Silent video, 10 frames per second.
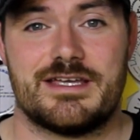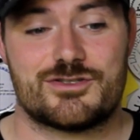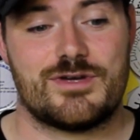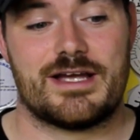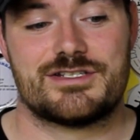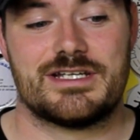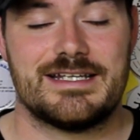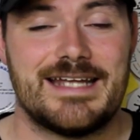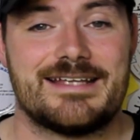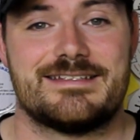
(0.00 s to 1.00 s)
extraction
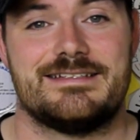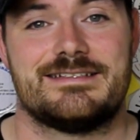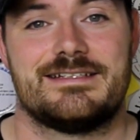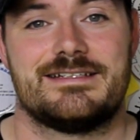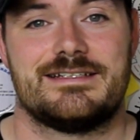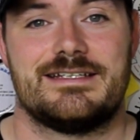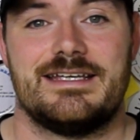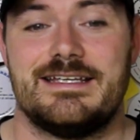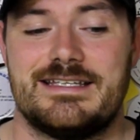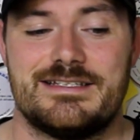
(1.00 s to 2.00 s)
connected,
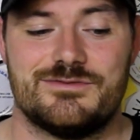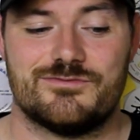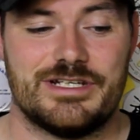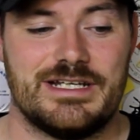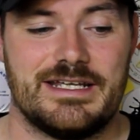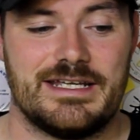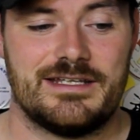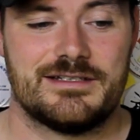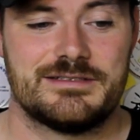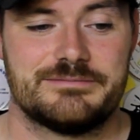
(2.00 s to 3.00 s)
it didn't really